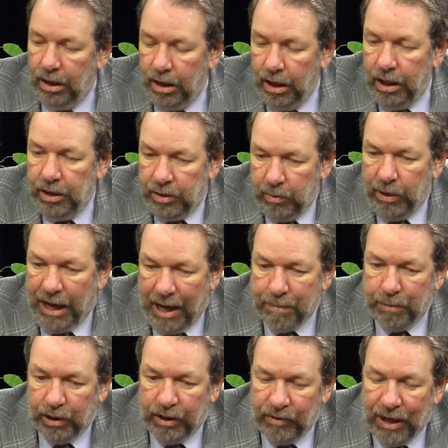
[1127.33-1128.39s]
And I
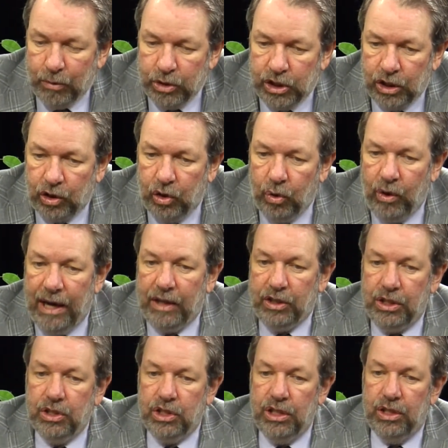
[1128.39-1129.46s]
believe that was the correct
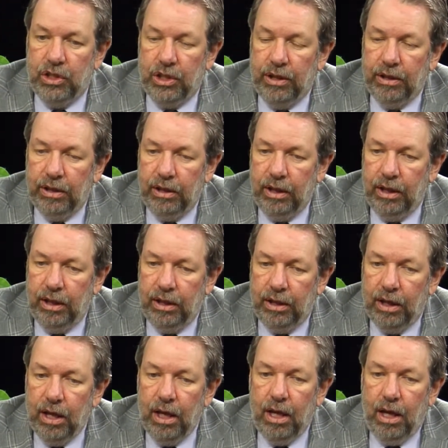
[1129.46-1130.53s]

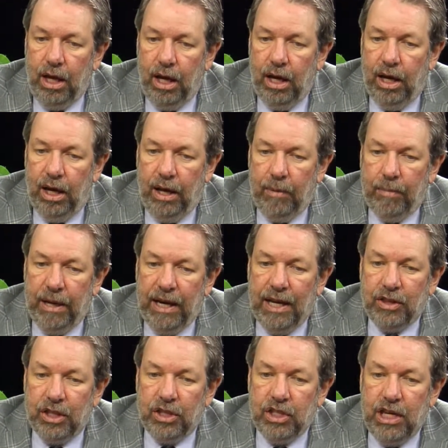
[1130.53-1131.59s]
decision. But
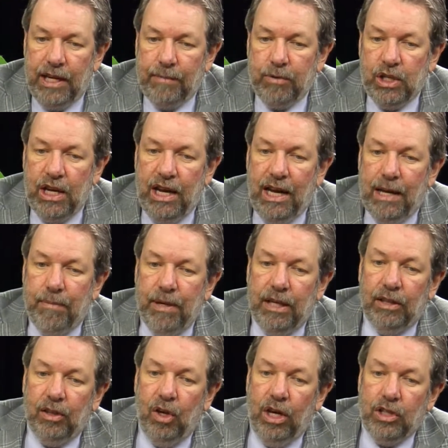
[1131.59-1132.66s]
at the same time,
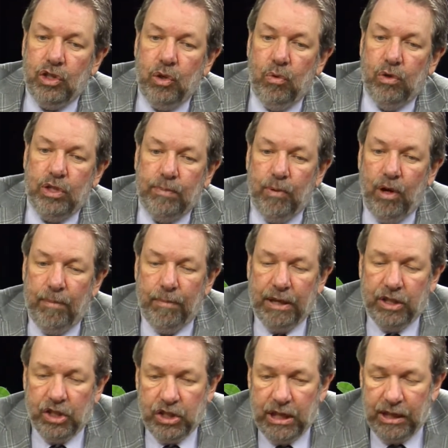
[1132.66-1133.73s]
a lawsuit was brought by
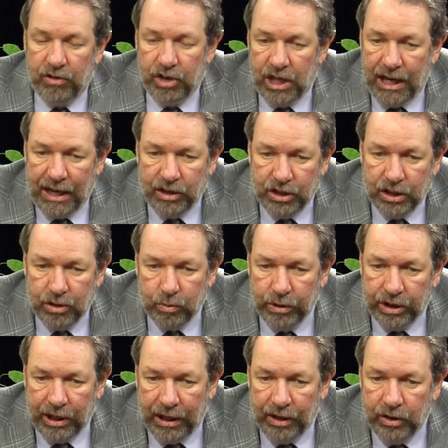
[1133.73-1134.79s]
the state of Texas
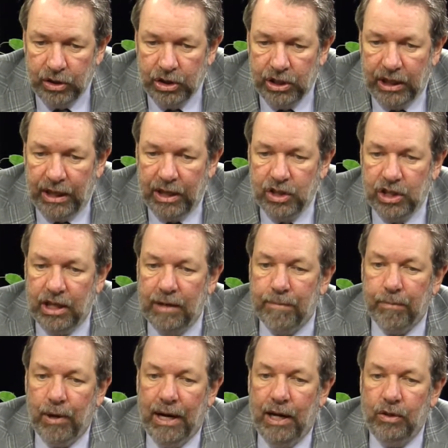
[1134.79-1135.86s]
with other states in
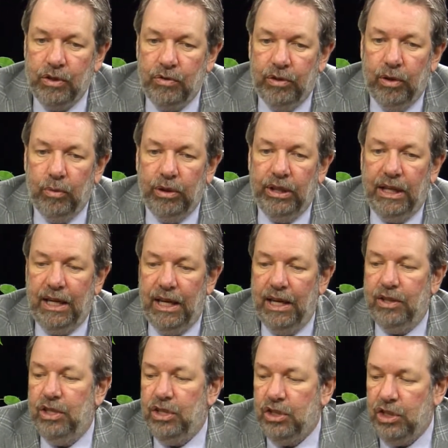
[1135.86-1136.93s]
Brownsville, where they
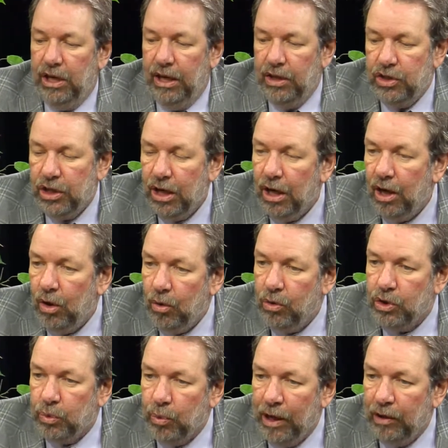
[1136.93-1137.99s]
had this judge who
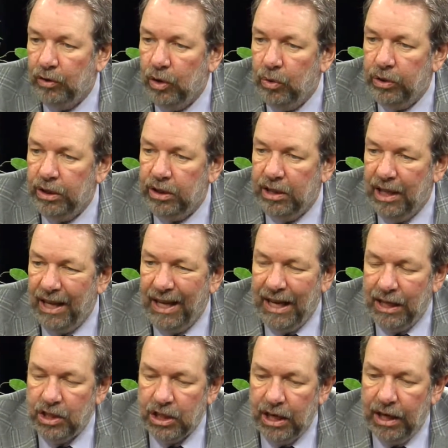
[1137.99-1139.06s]
was well known as
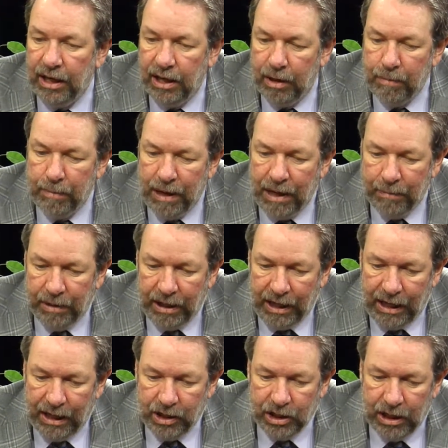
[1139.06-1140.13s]
anti-Obama,
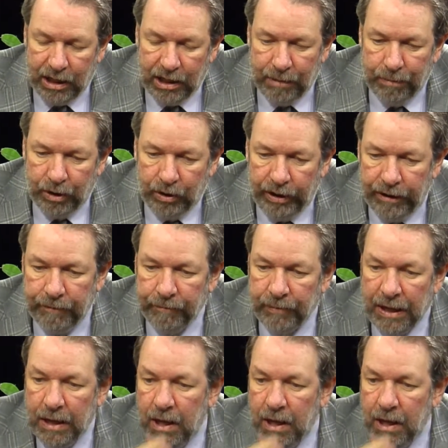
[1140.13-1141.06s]
anti-immigrant.